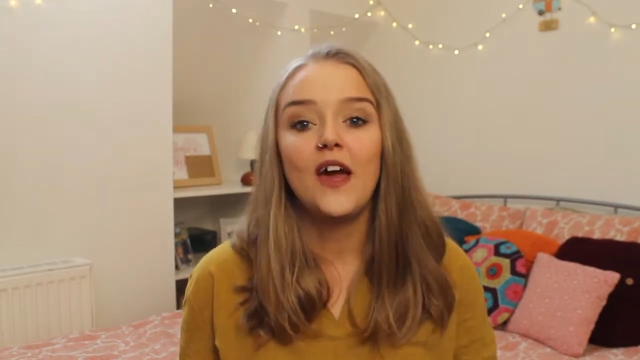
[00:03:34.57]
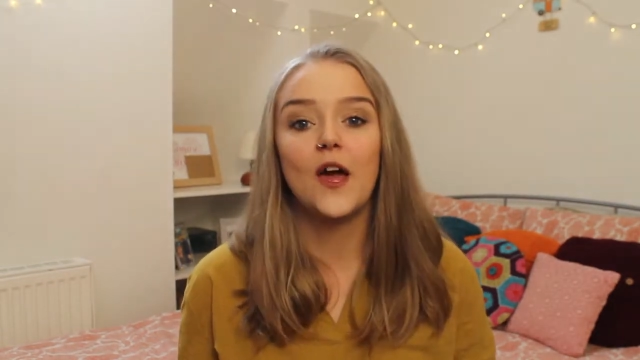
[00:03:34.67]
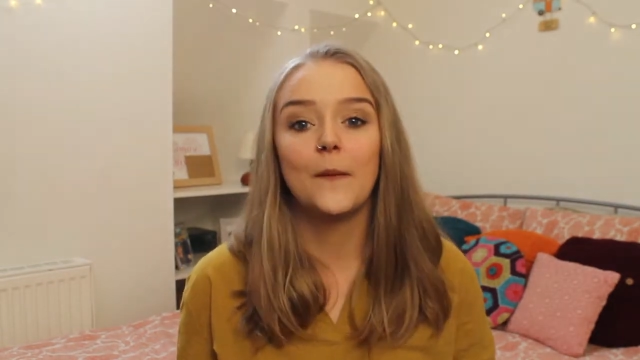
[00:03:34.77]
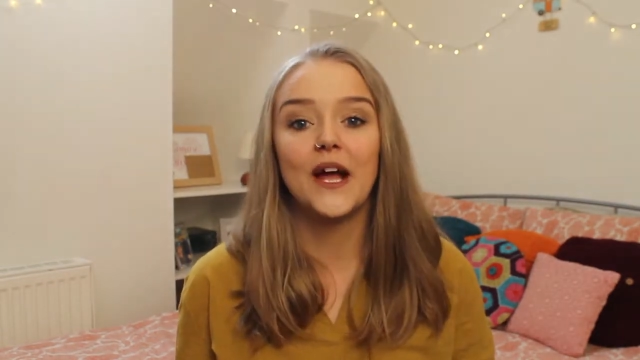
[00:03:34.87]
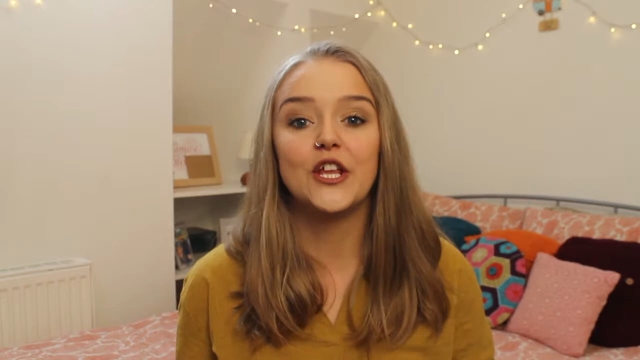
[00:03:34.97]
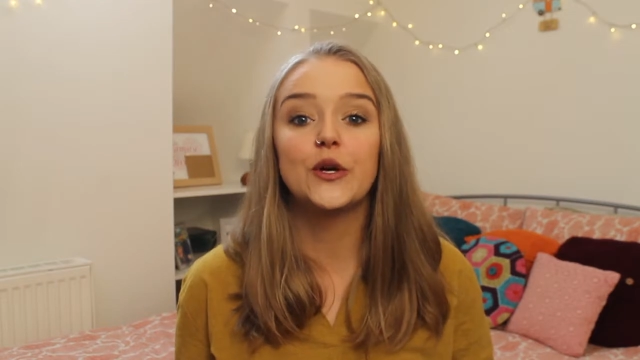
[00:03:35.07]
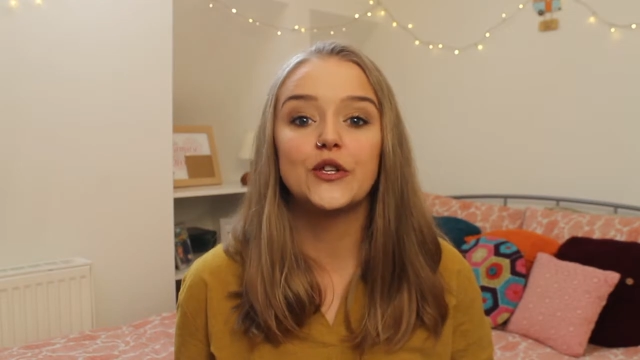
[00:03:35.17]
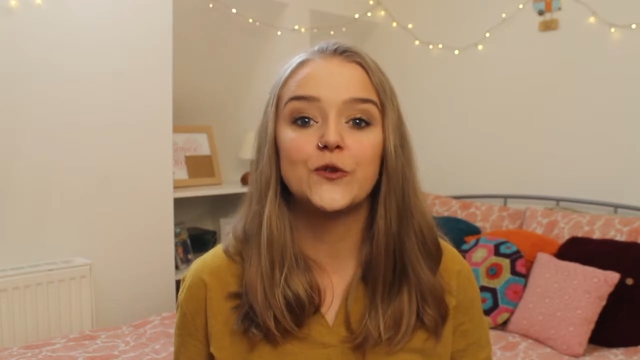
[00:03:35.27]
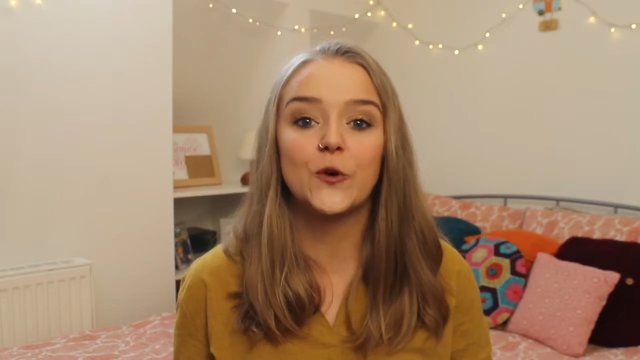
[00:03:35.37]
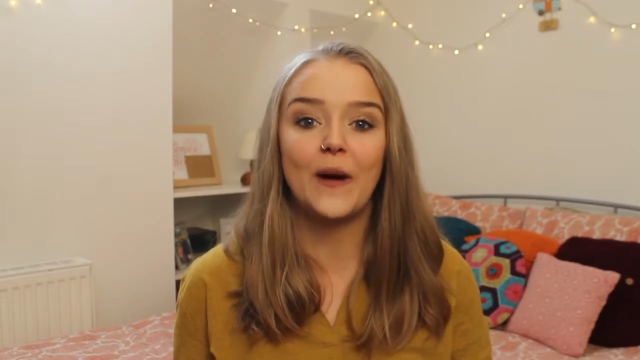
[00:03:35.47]
and you can
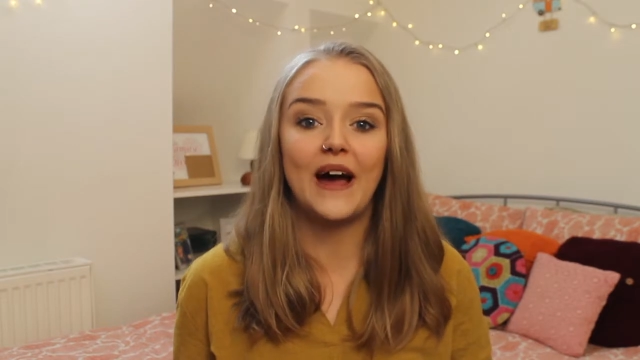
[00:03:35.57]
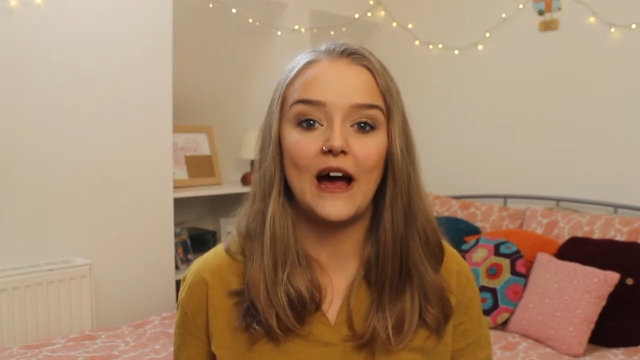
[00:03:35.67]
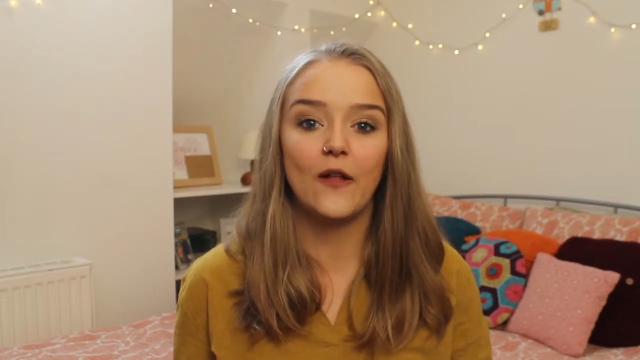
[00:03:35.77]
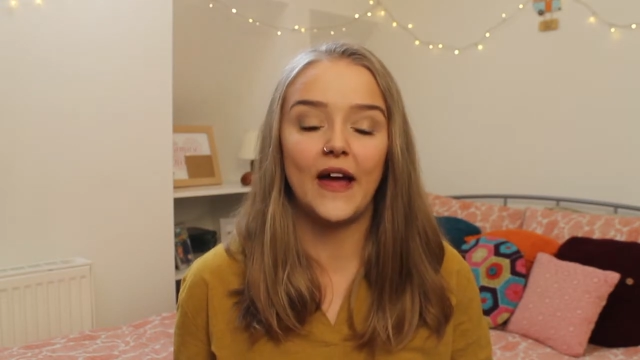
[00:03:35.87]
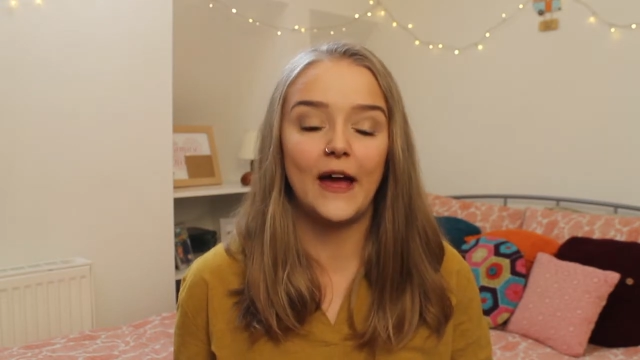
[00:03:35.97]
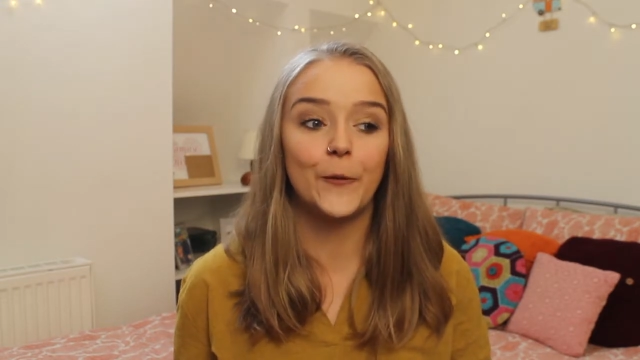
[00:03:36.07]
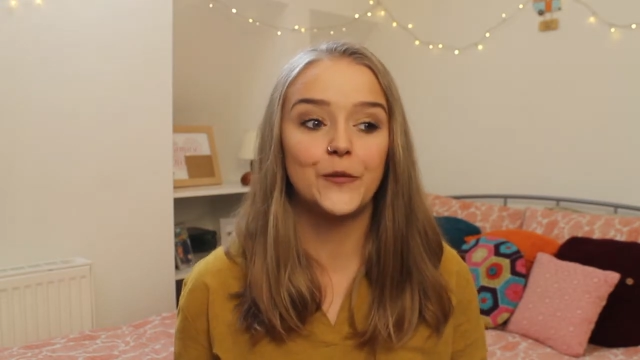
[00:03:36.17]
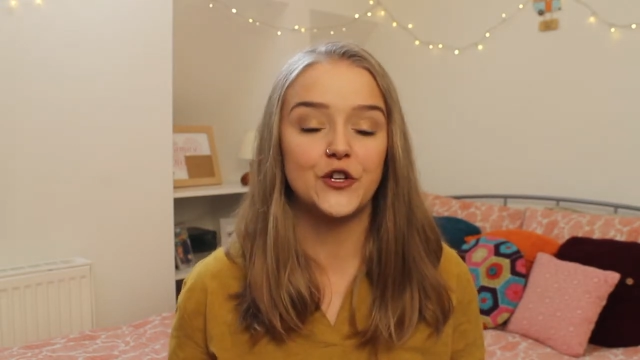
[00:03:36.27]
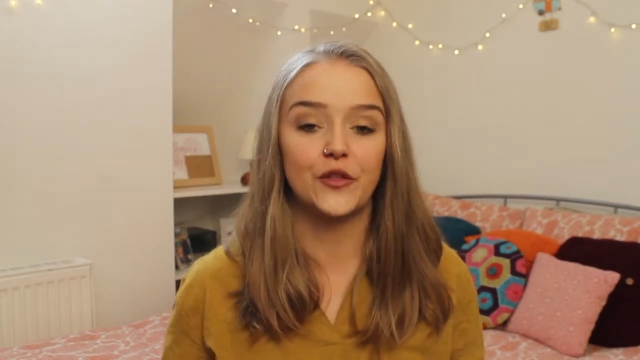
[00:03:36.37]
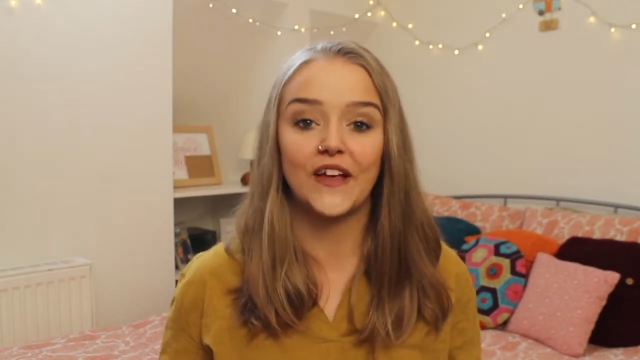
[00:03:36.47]
talk about how that
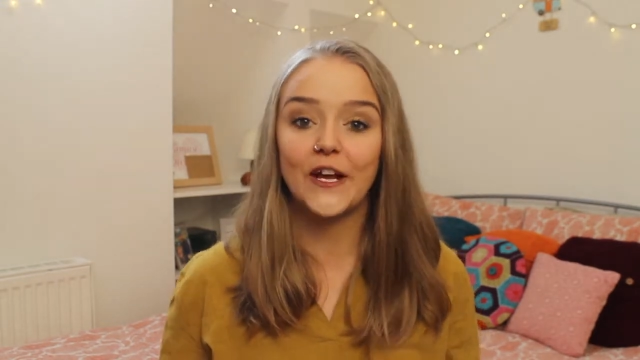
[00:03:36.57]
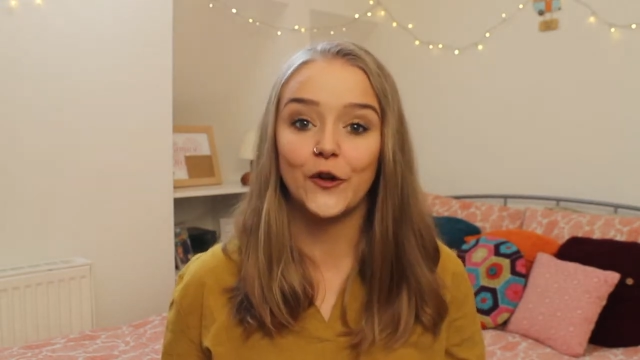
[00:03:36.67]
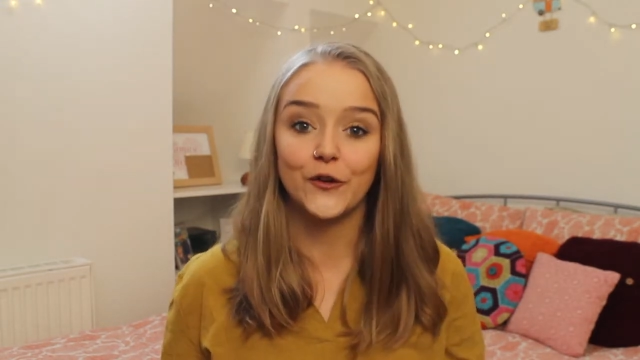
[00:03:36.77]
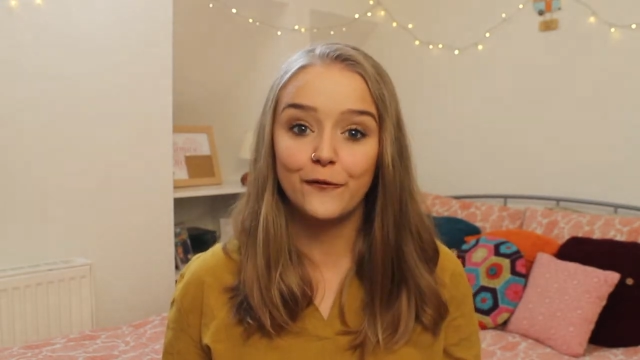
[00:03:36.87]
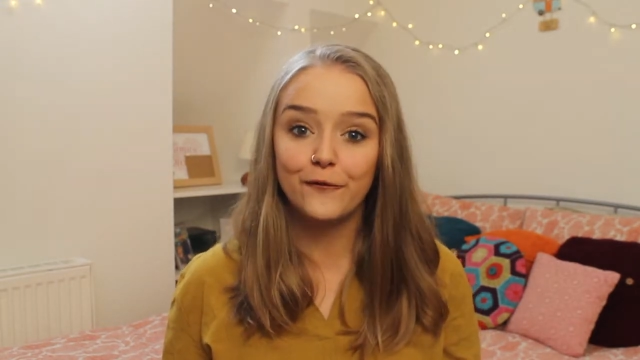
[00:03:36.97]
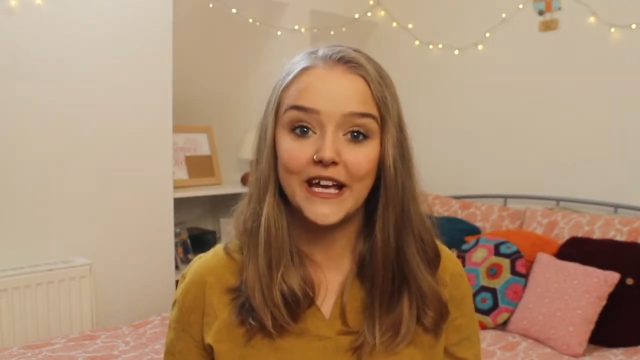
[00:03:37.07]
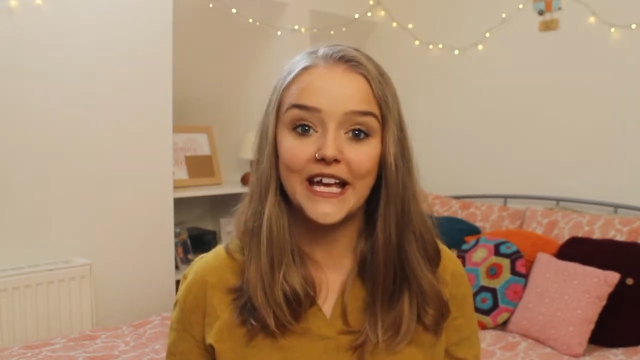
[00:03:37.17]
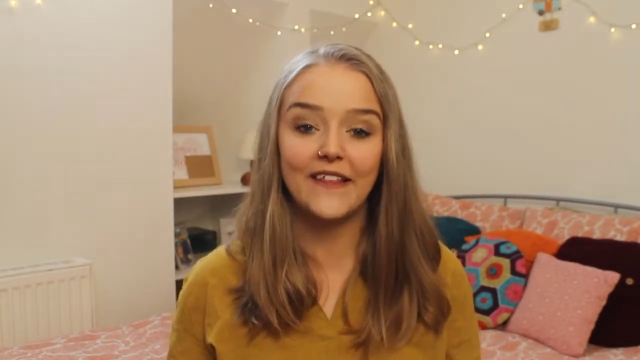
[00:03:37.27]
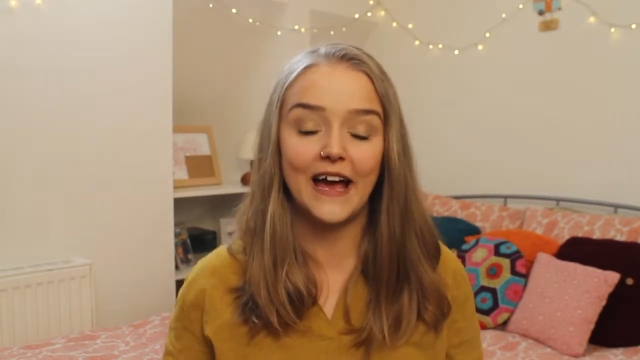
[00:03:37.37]
helped you think on your feet,